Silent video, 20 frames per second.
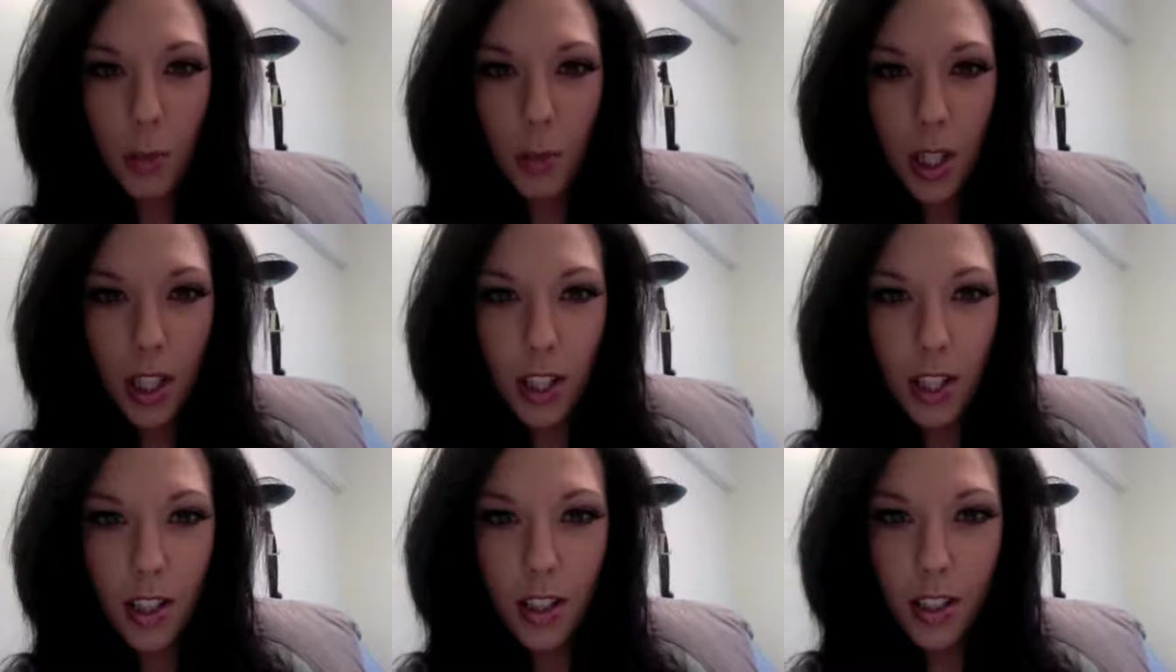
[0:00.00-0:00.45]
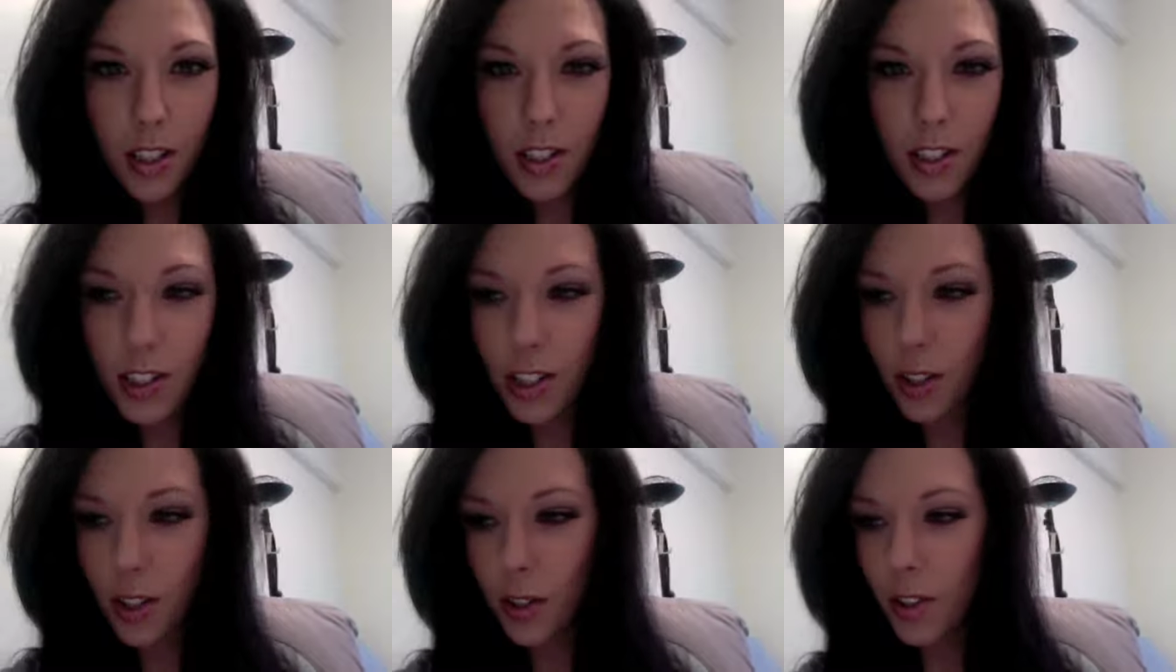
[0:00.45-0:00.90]
So
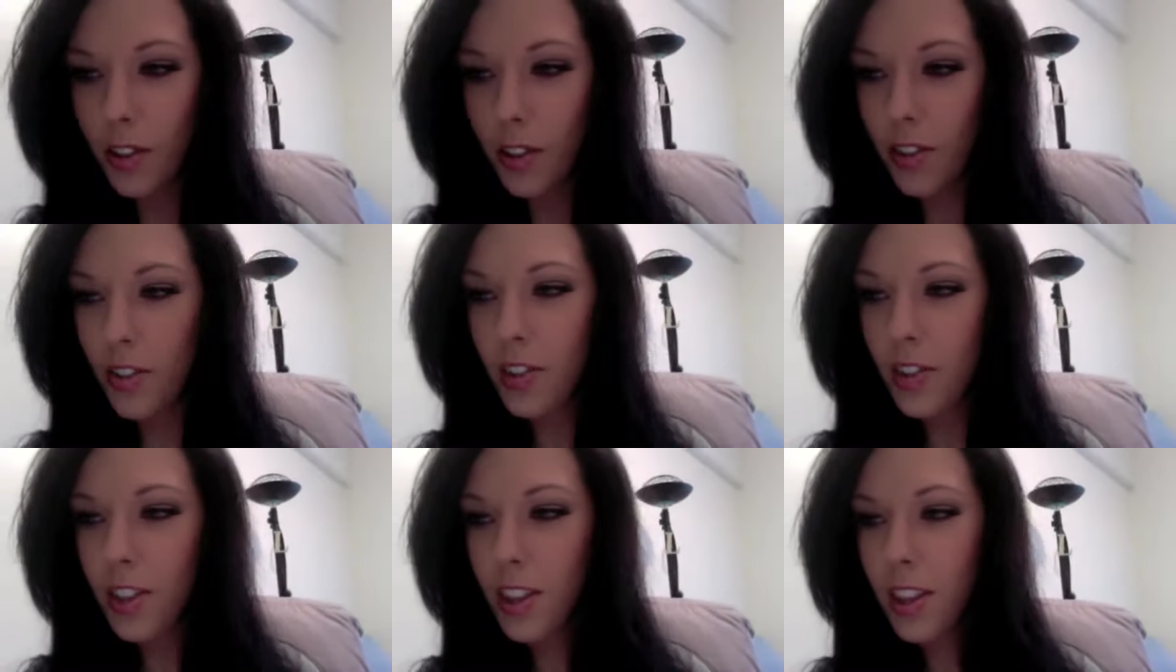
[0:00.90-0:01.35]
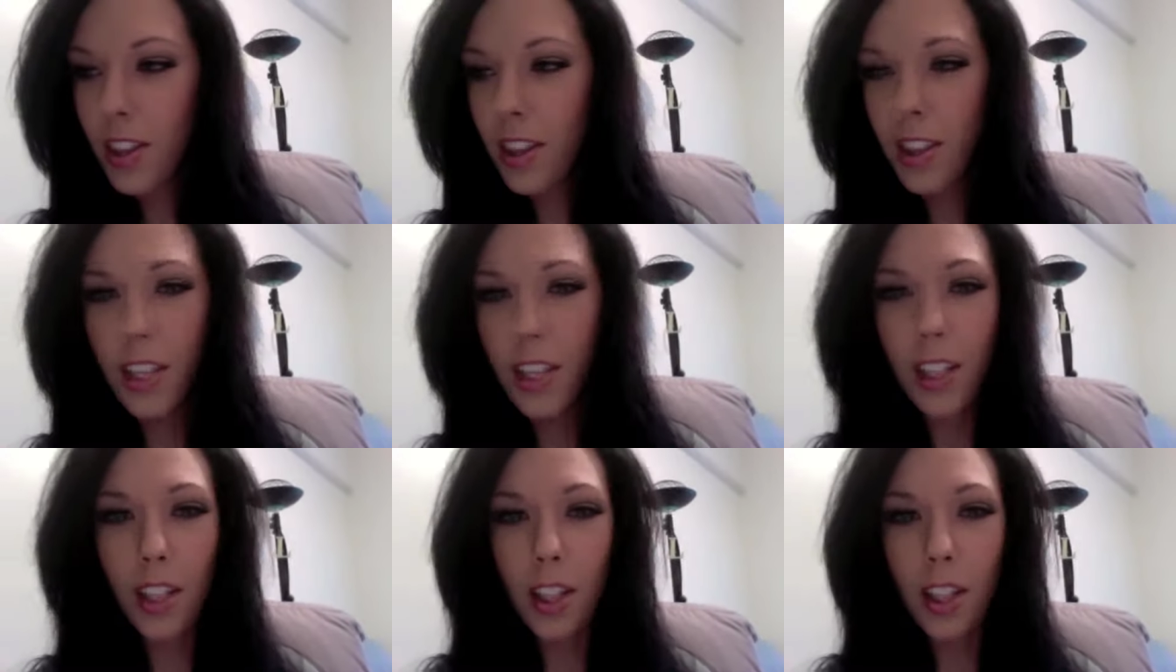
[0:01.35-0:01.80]
thank you
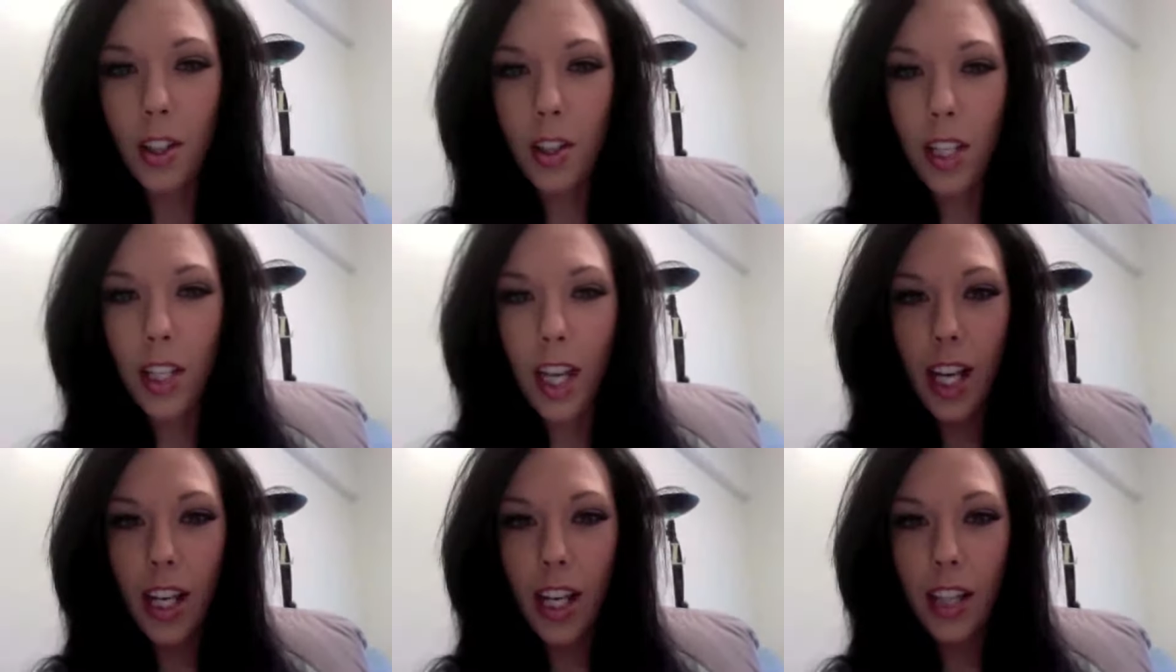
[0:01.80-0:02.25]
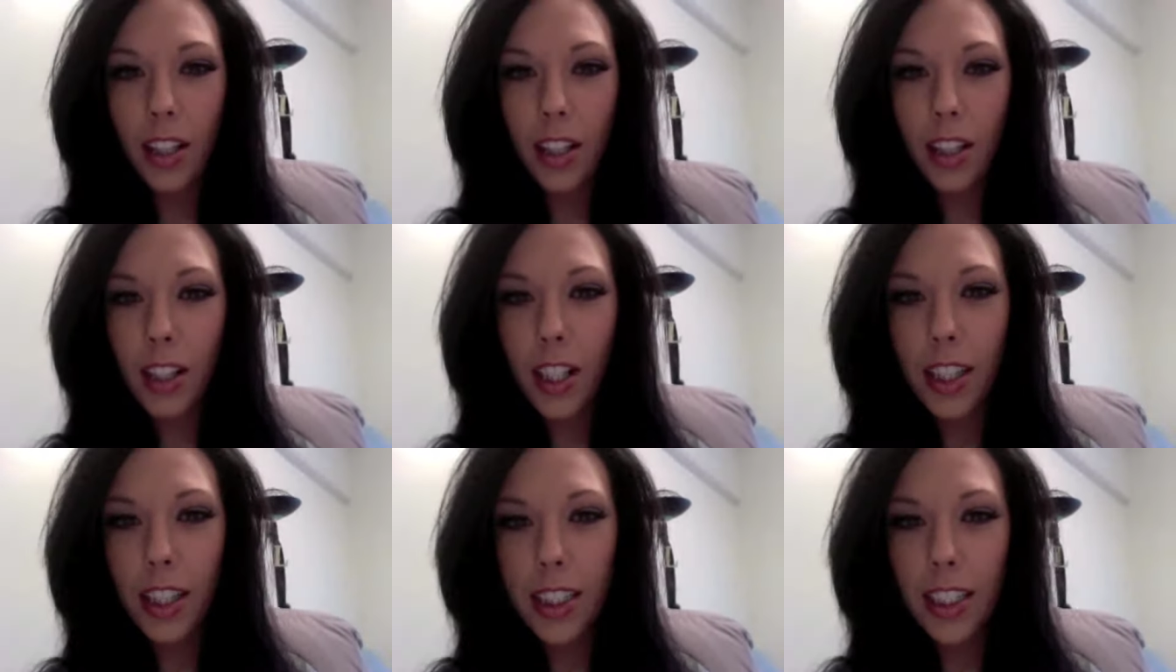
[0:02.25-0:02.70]
again,
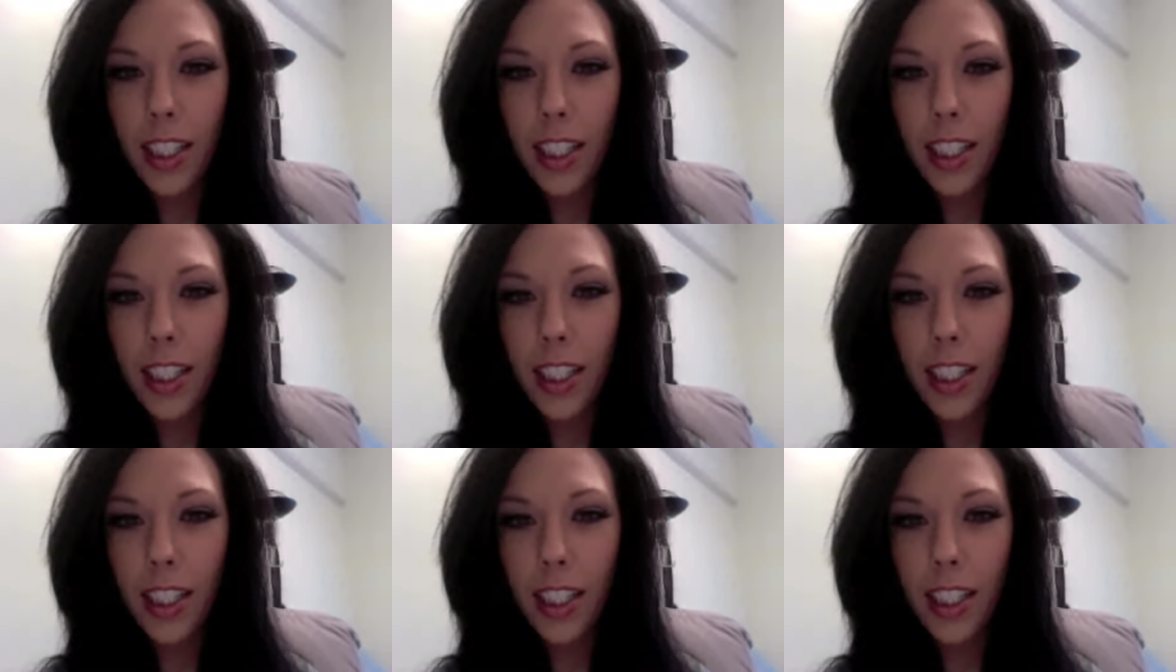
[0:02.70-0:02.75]
Katinka.